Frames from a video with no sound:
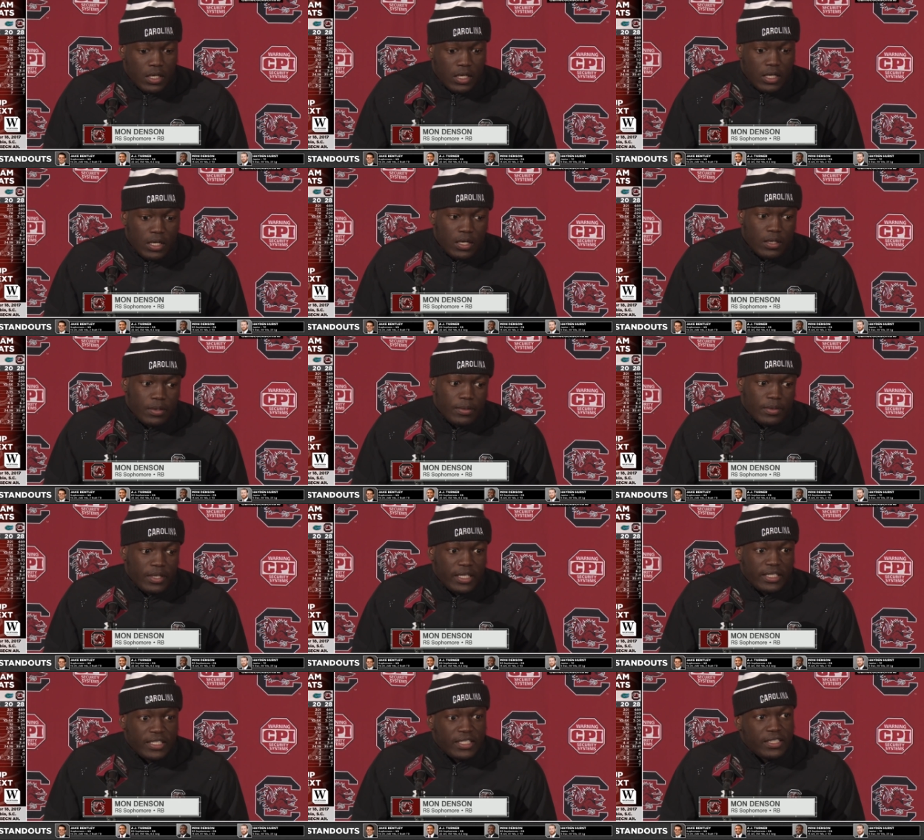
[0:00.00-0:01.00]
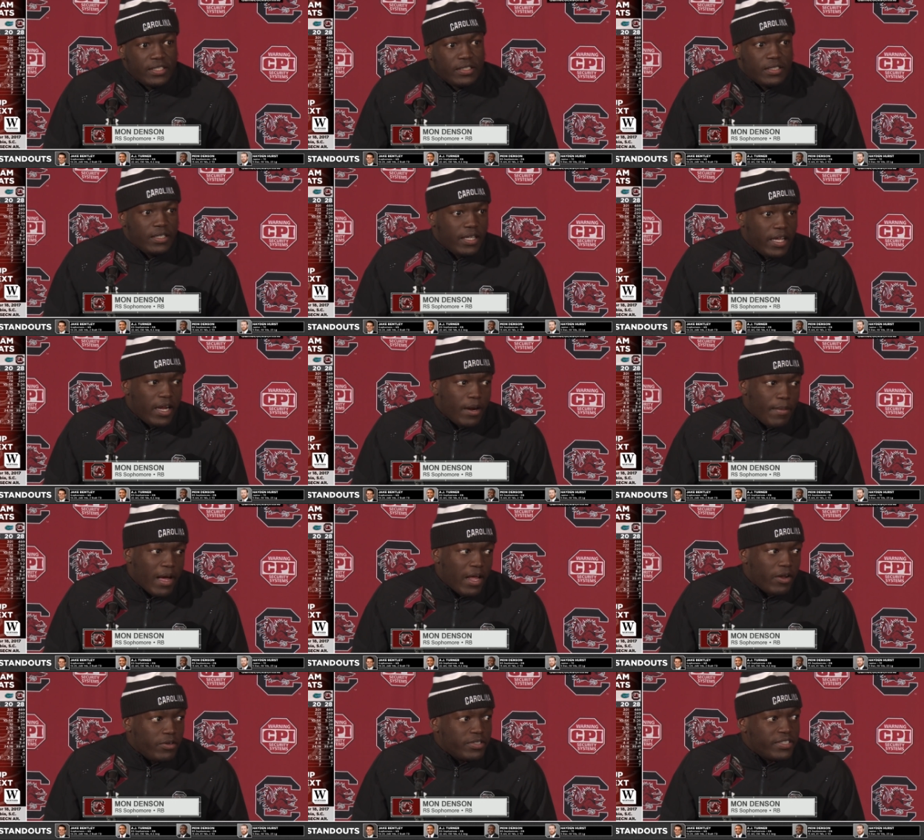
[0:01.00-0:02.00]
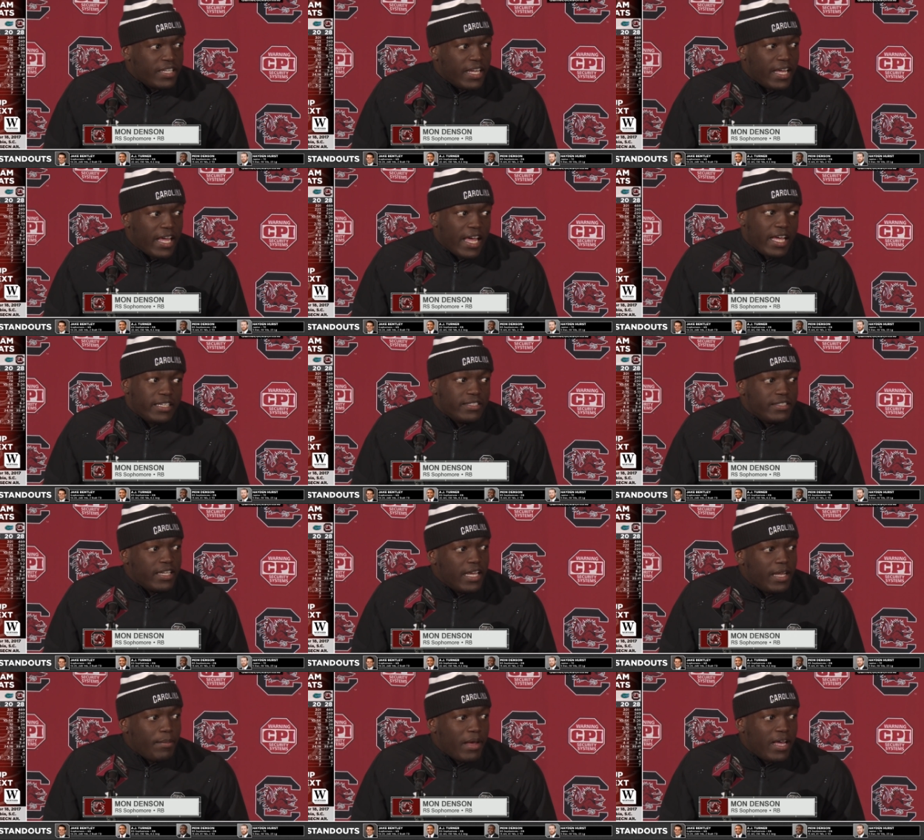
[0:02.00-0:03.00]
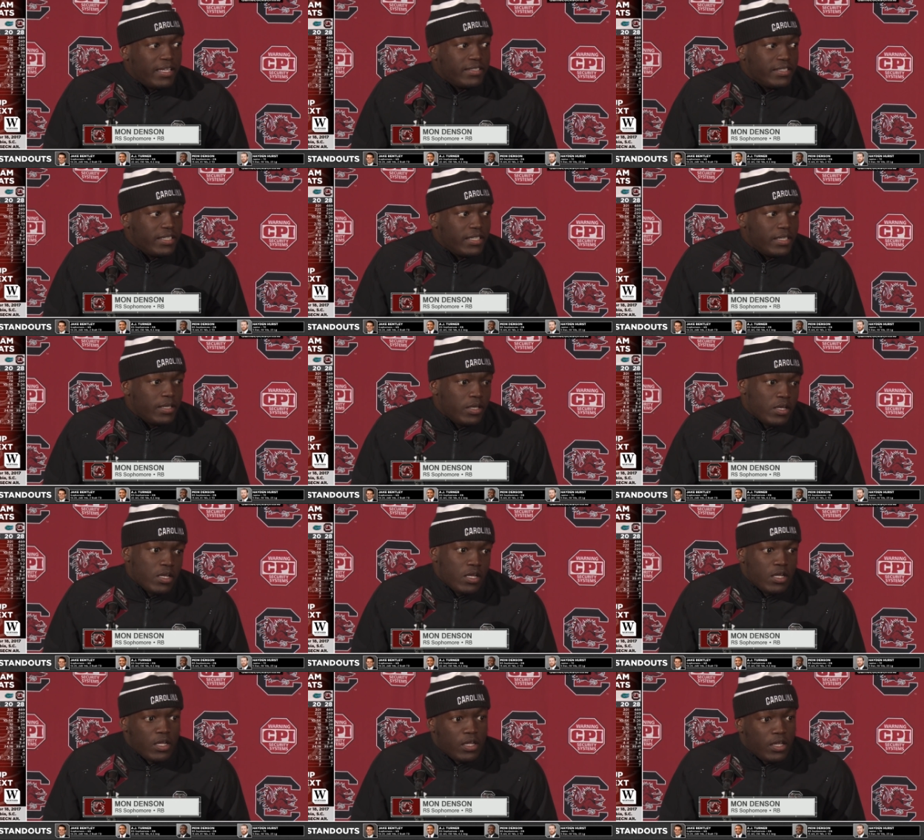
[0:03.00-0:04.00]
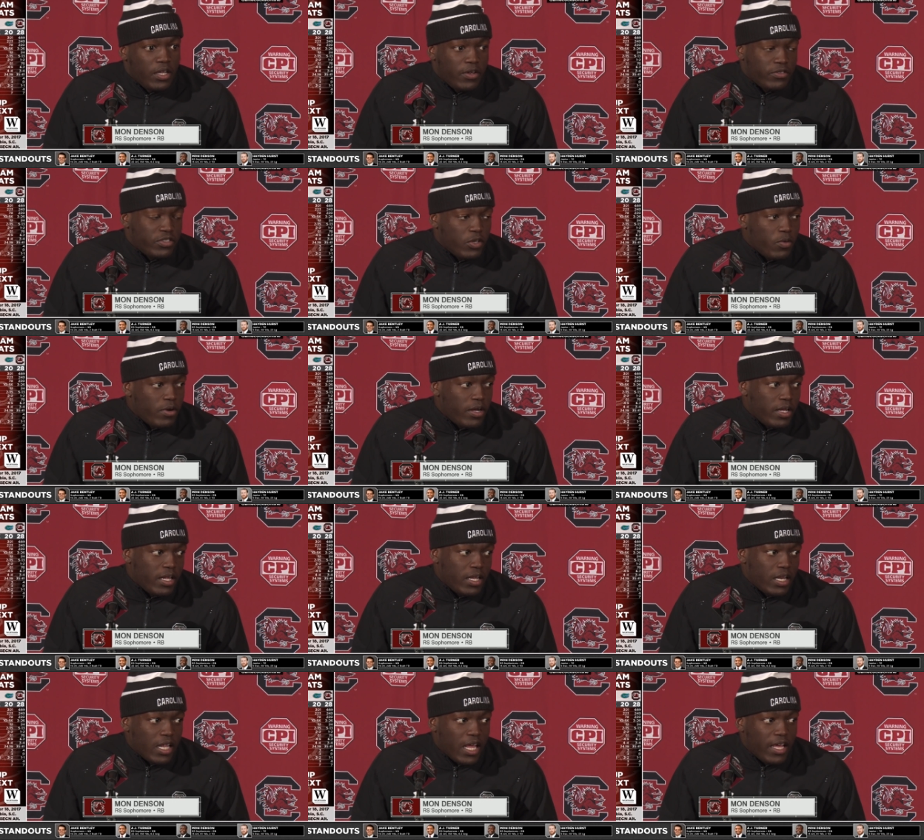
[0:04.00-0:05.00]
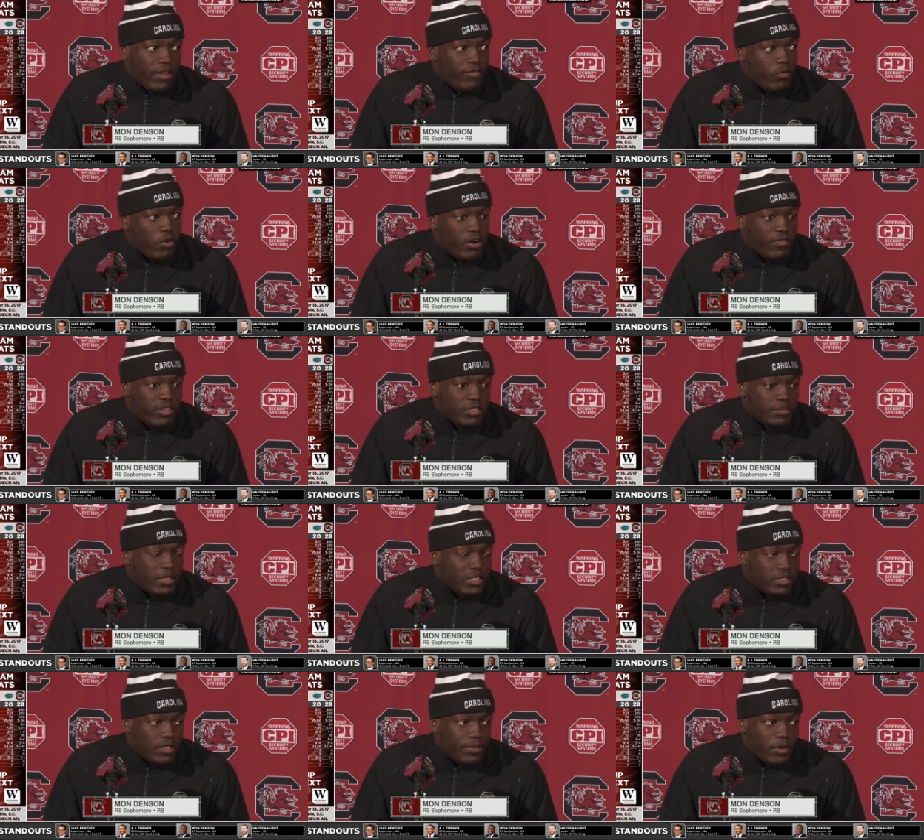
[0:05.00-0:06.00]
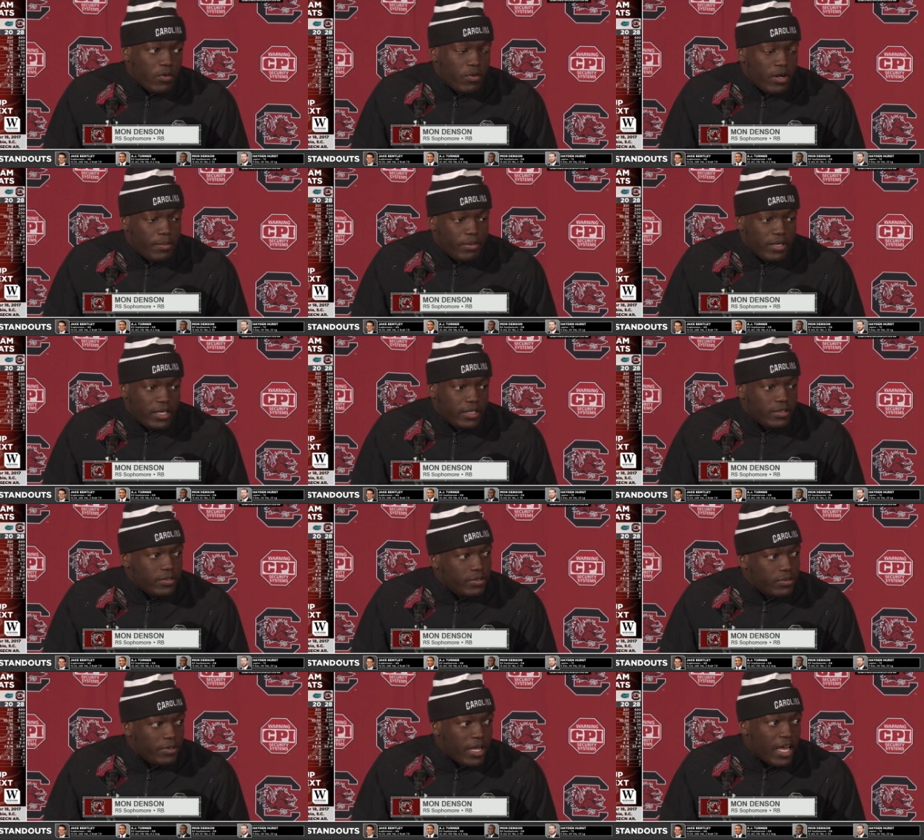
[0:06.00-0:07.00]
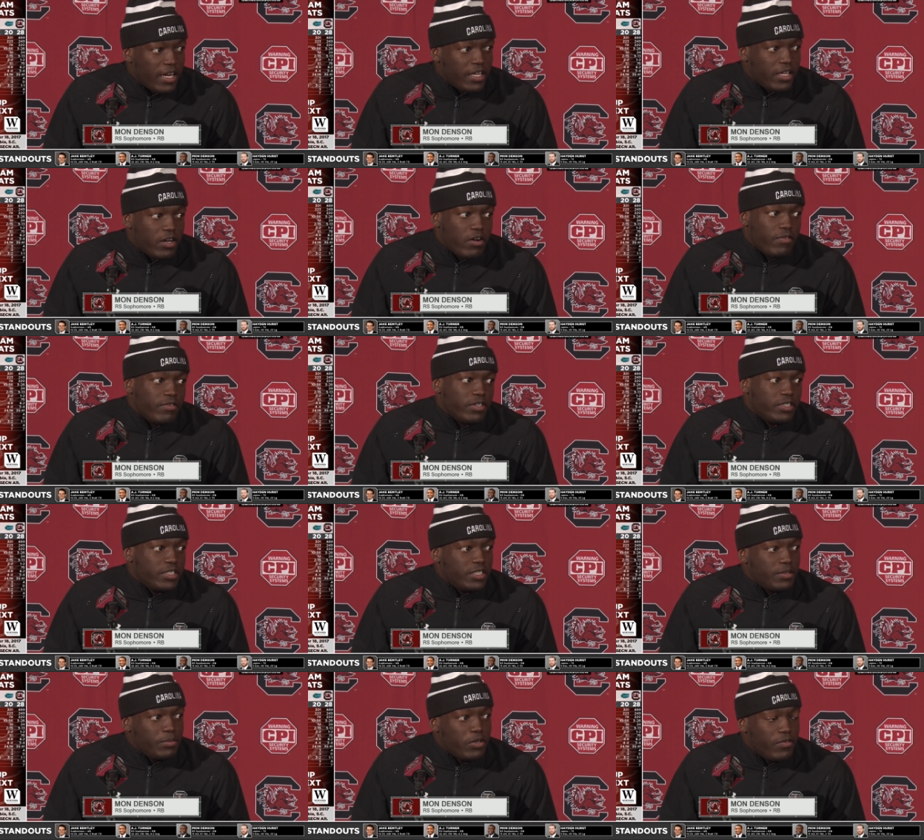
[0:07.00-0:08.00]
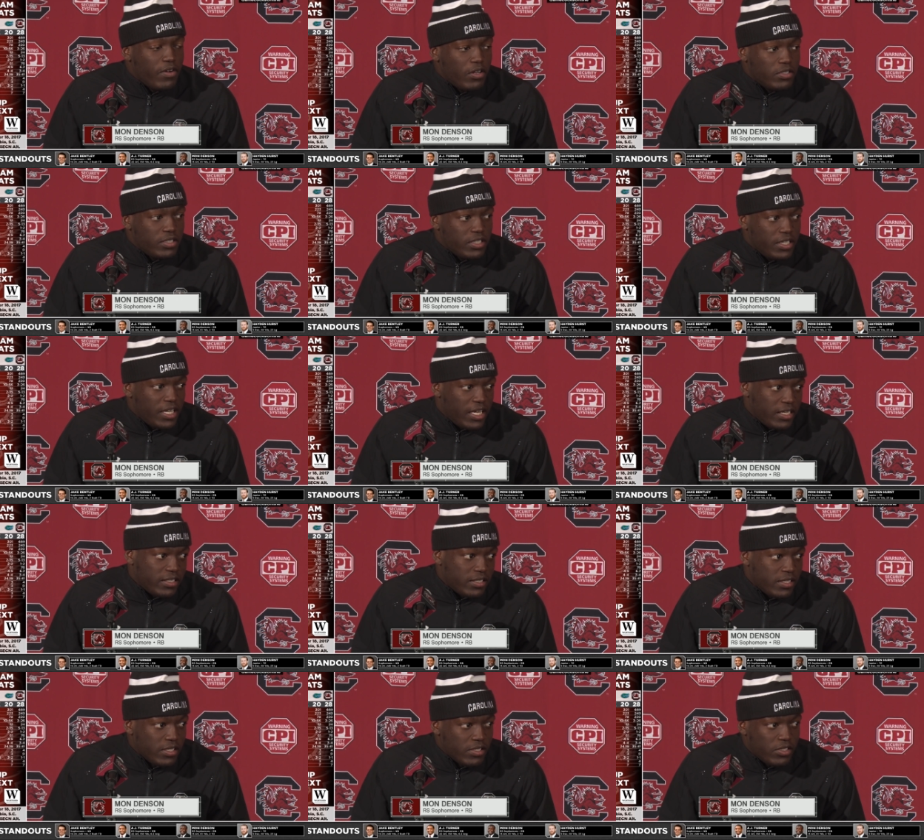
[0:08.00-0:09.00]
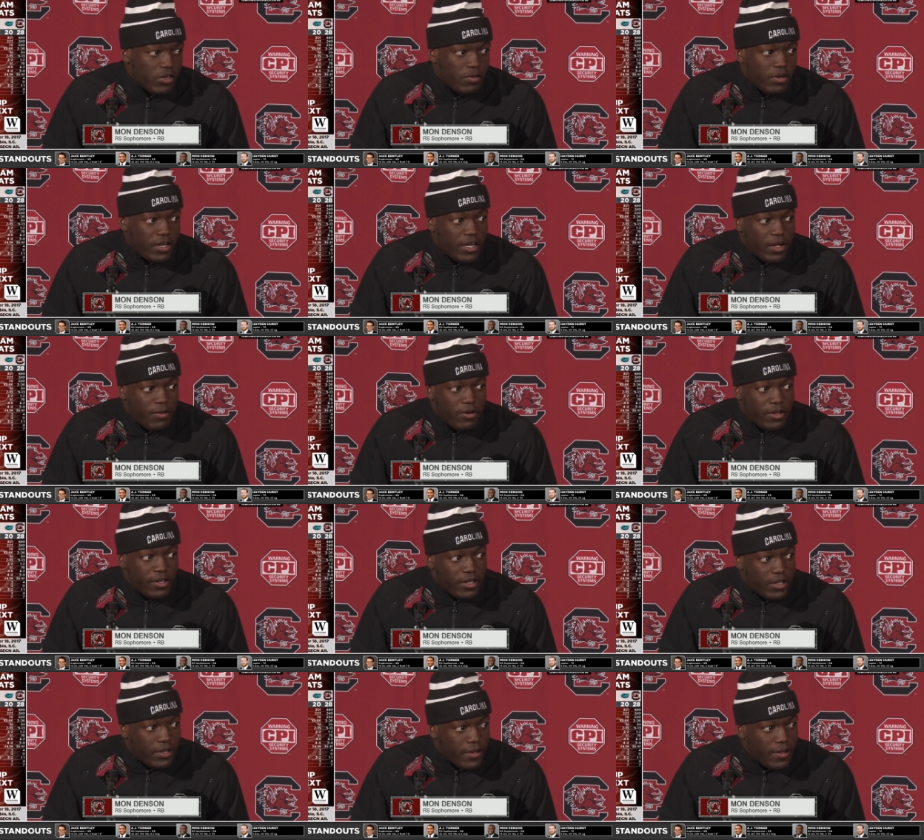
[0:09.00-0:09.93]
Um, it just everybody on the, has the same mindset. If someone like if one of us mess up on one play, we got to get over and just move on to the next. So what now? What?